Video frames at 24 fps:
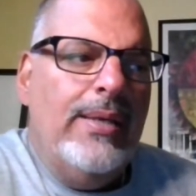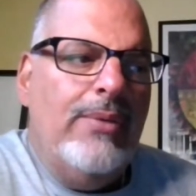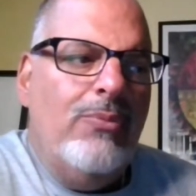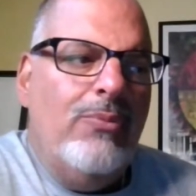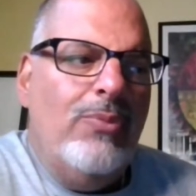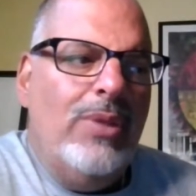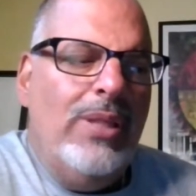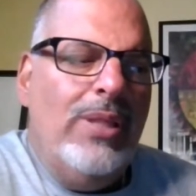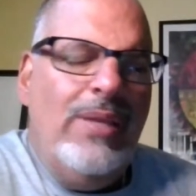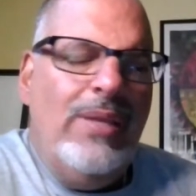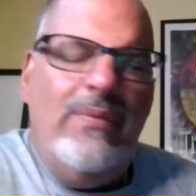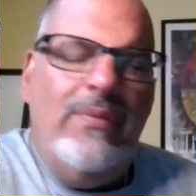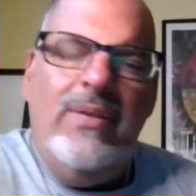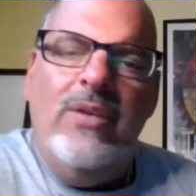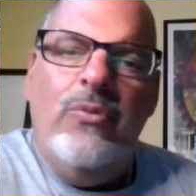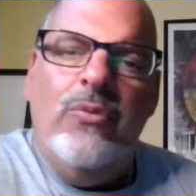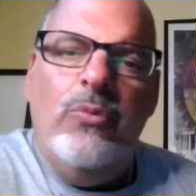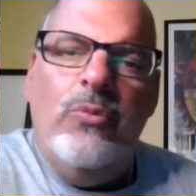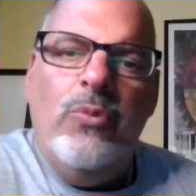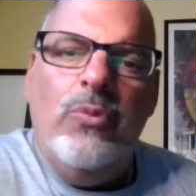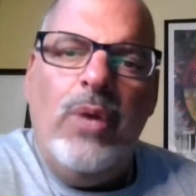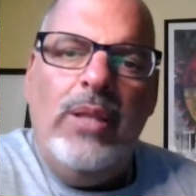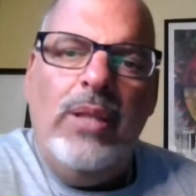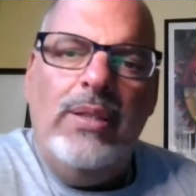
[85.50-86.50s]
we live in
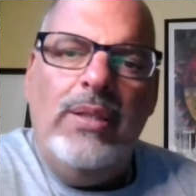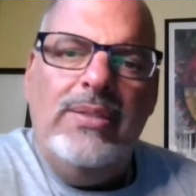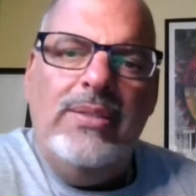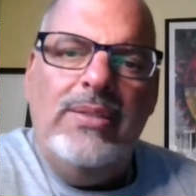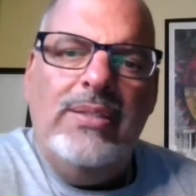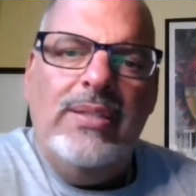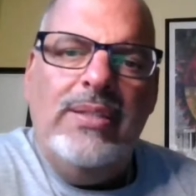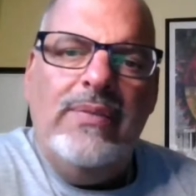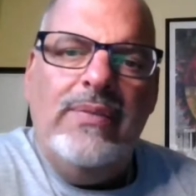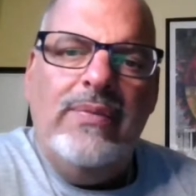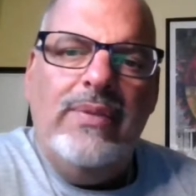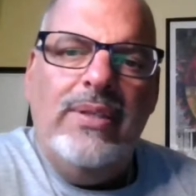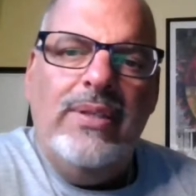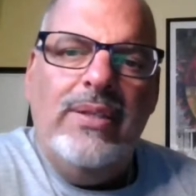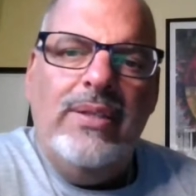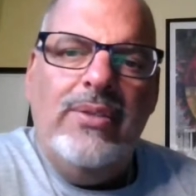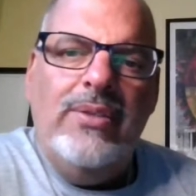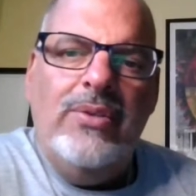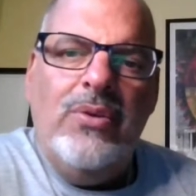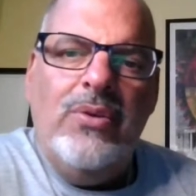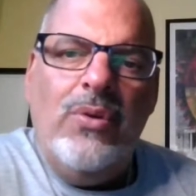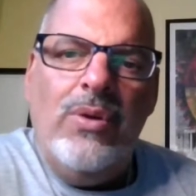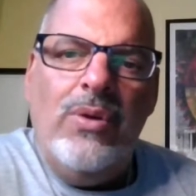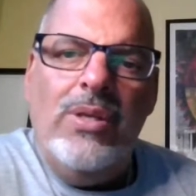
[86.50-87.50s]
a relatively
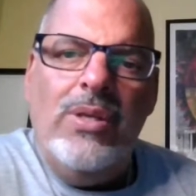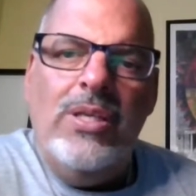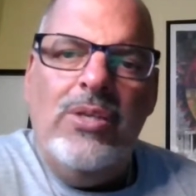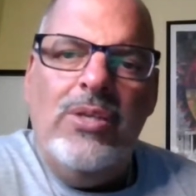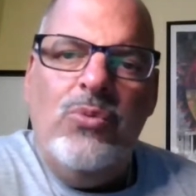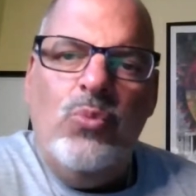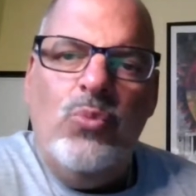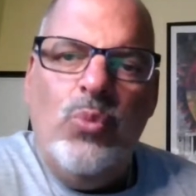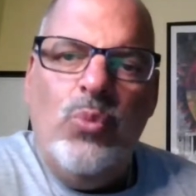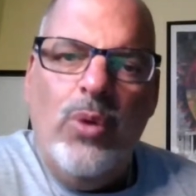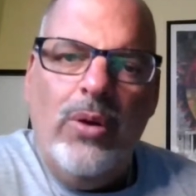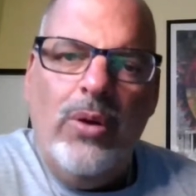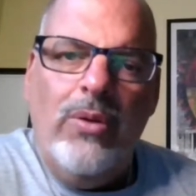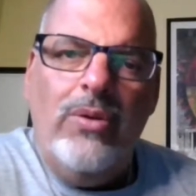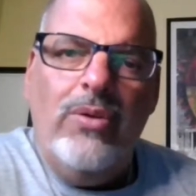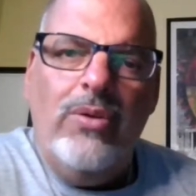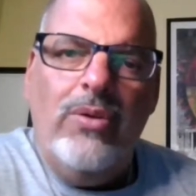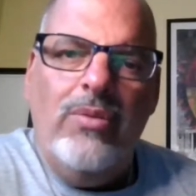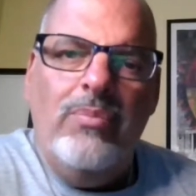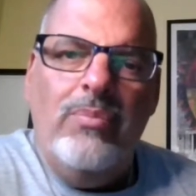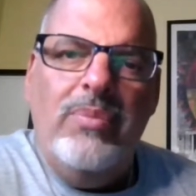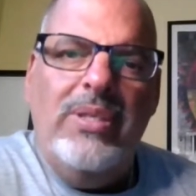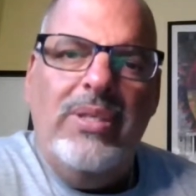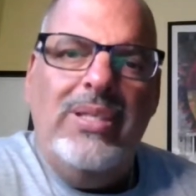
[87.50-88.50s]
annoying
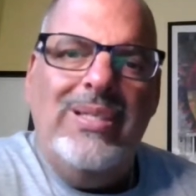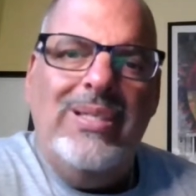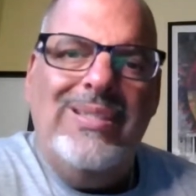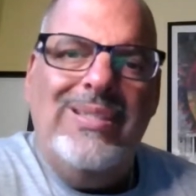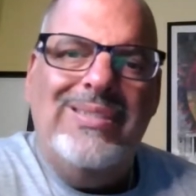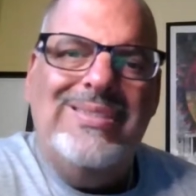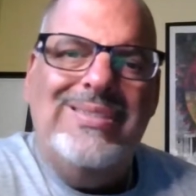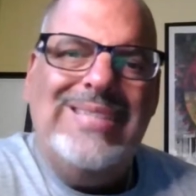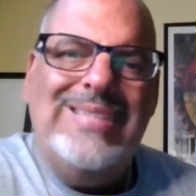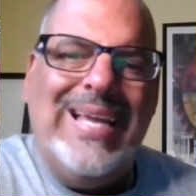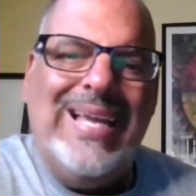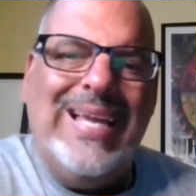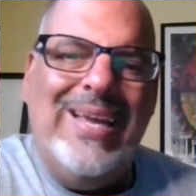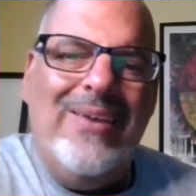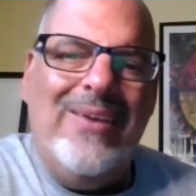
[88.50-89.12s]
world because